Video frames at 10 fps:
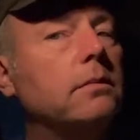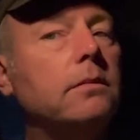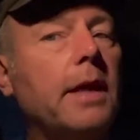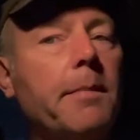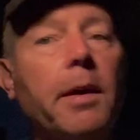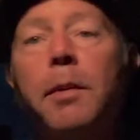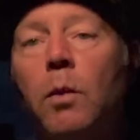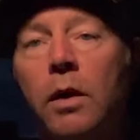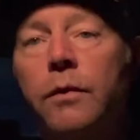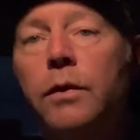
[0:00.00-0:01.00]
they might be
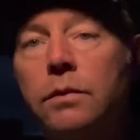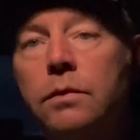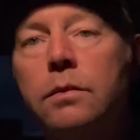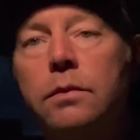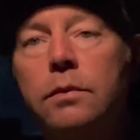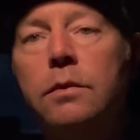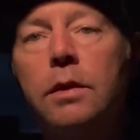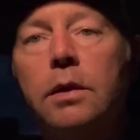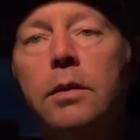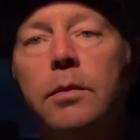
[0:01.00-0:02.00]
wonderful,
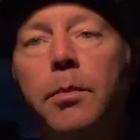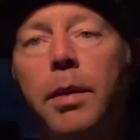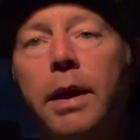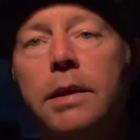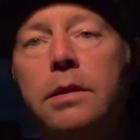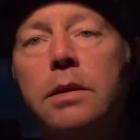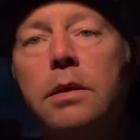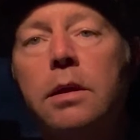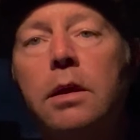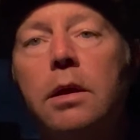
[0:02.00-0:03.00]

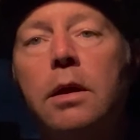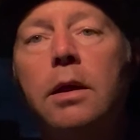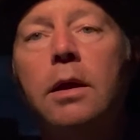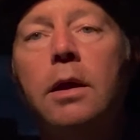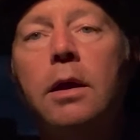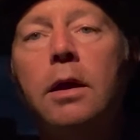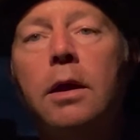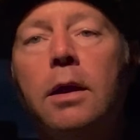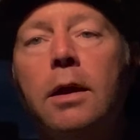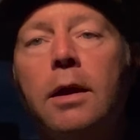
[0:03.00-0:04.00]
but
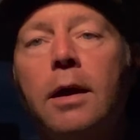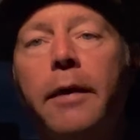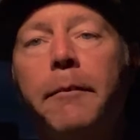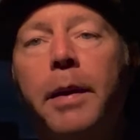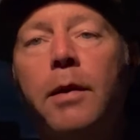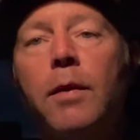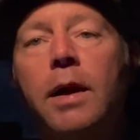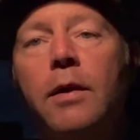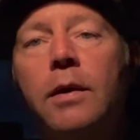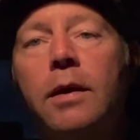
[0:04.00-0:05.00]
I've been
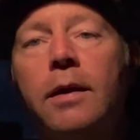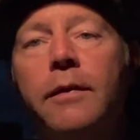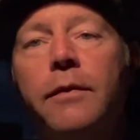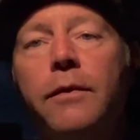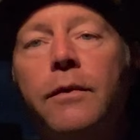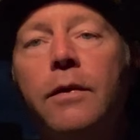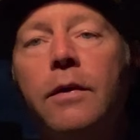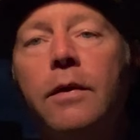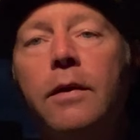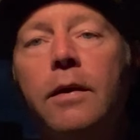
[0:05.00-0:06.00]
around enough
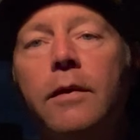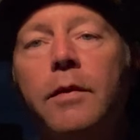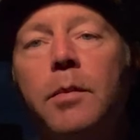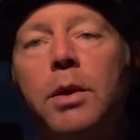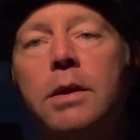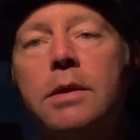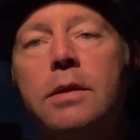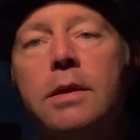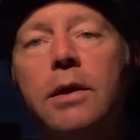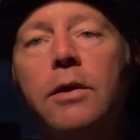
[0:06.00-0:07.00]
of the Buddhist
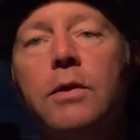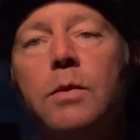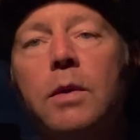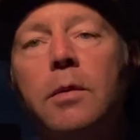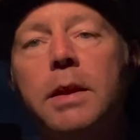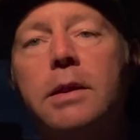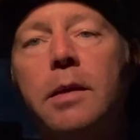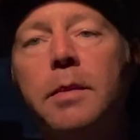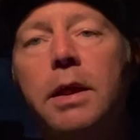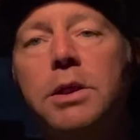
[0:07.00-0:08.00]
scenarios with all my
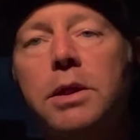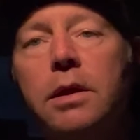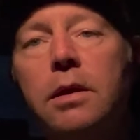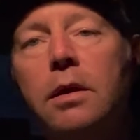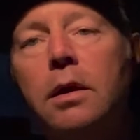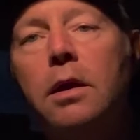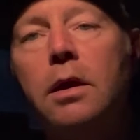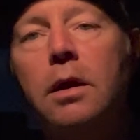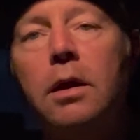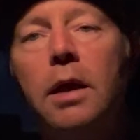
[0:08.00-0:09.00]
time in Asia
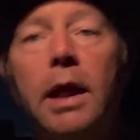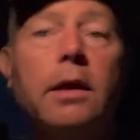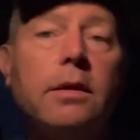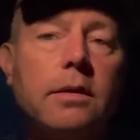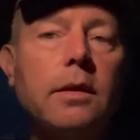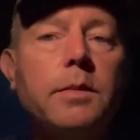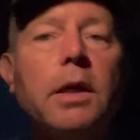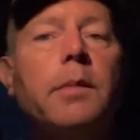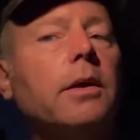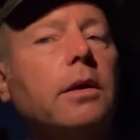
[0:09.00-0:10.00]
and some
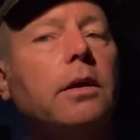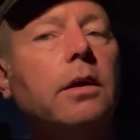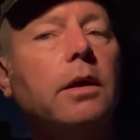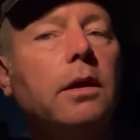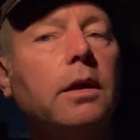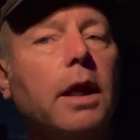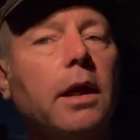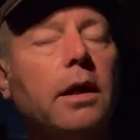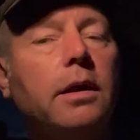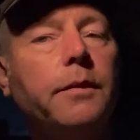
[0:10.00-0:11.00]
time here in
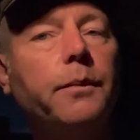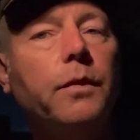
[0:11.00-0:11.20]
Canada,